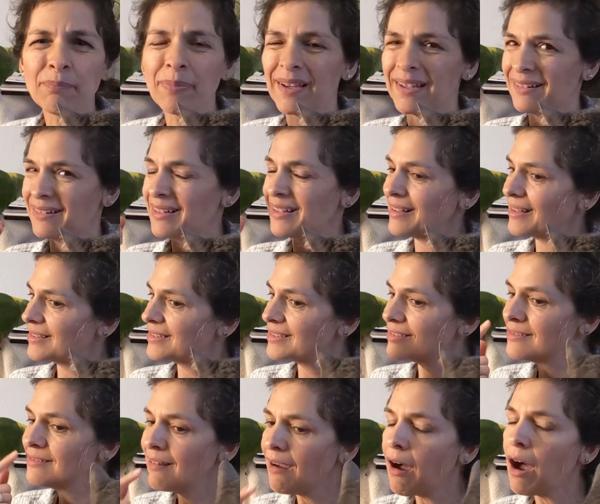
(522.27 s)
but
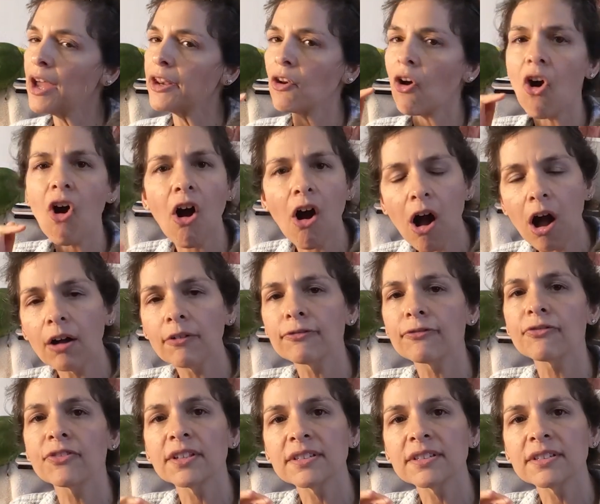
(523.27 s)
it's not off